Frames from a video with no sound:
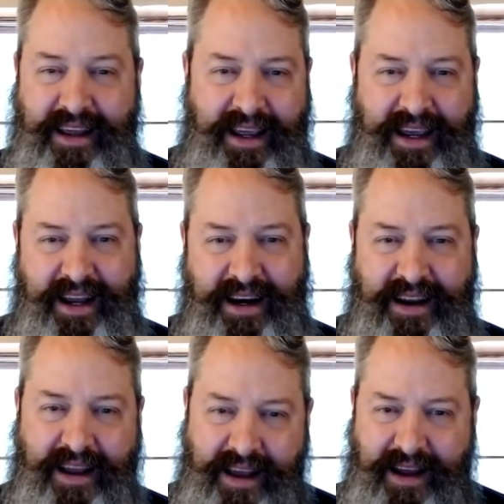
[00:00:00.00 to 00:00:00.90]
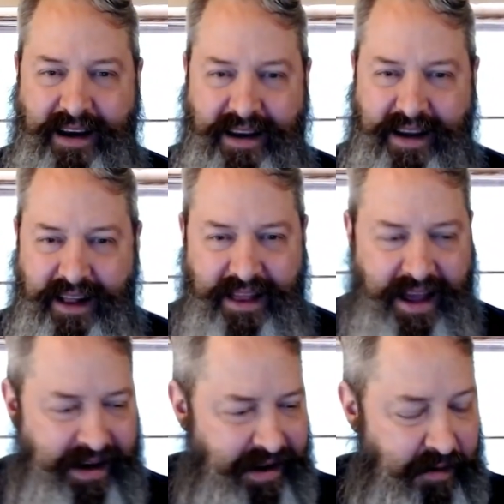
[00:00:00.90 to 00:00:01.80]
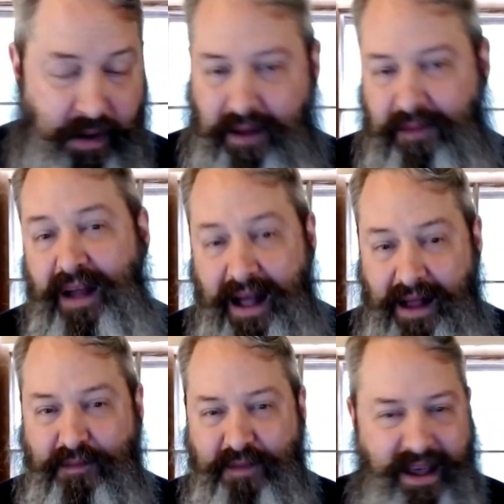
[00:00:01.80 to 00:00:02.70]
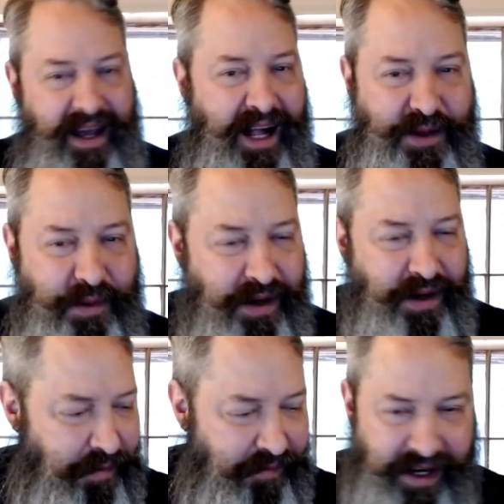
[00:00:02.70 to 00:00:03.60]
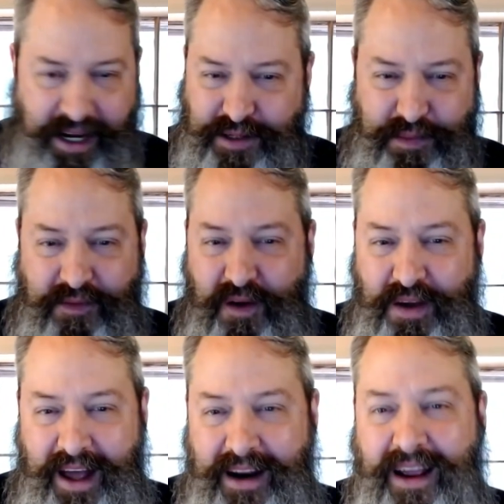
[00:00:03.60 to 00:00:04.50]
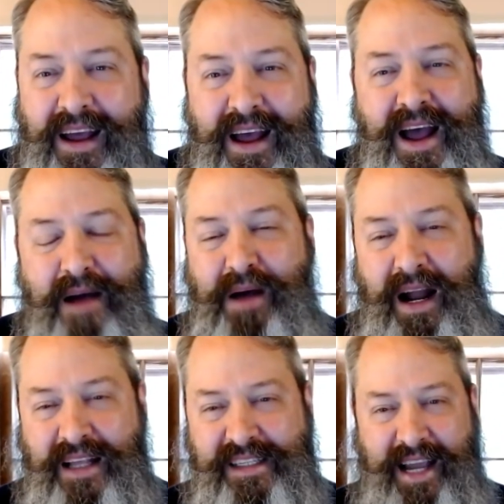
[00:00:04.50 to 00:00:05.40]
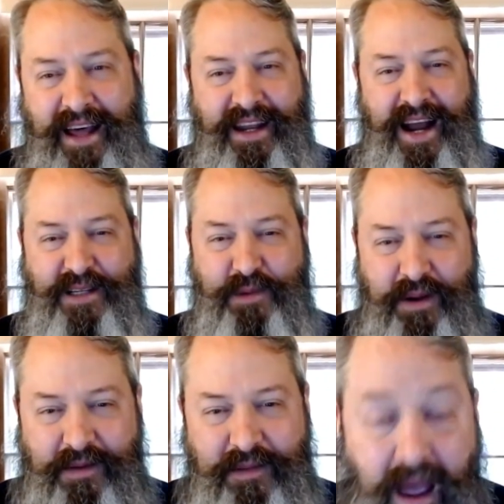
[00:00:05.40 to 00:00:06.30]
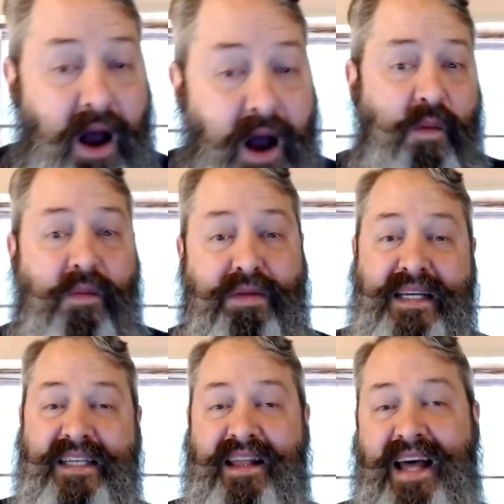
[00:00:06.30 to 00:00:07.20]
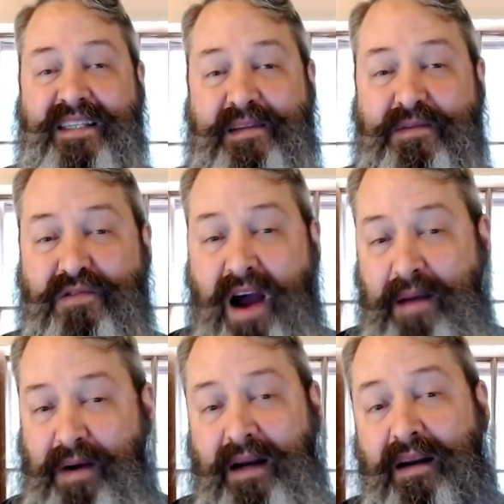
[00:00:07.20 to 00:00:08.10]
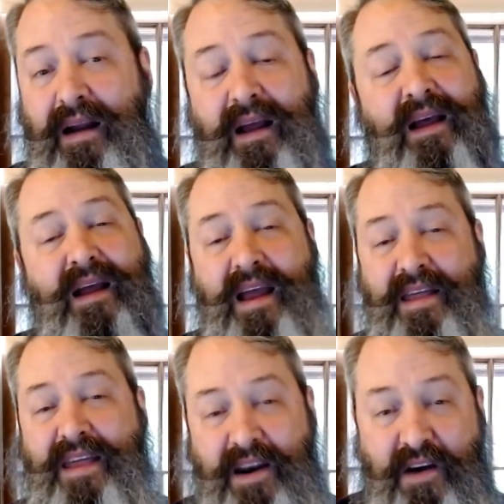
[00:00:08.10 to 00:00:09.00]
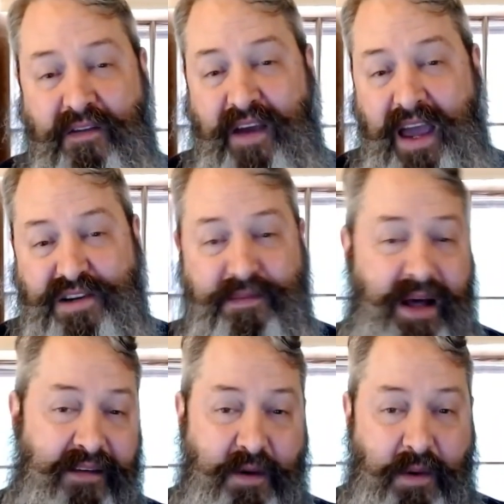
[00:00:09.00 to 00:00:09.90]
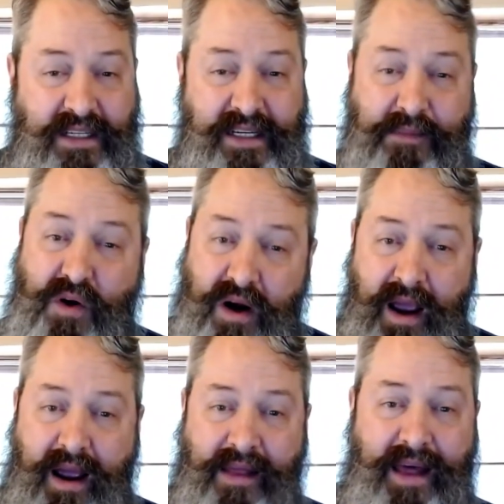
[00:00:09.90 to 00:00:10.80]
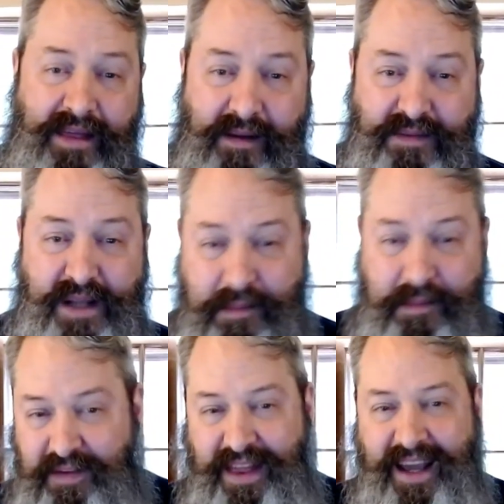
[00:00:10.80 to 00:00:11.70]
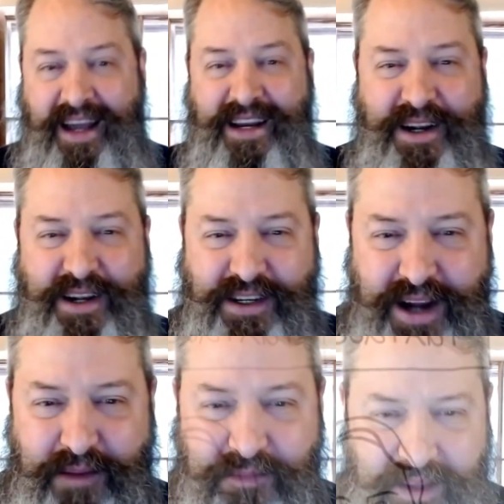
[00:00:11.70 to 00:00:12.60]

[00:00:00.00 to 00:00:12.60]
And until then, well, I'll, I'll do a couple videos before then, but I'll see you on the next one. Oh, please hit that subscribe button. Hit that notification bell if you want to see more, and that thumbs up if you think I did a good job.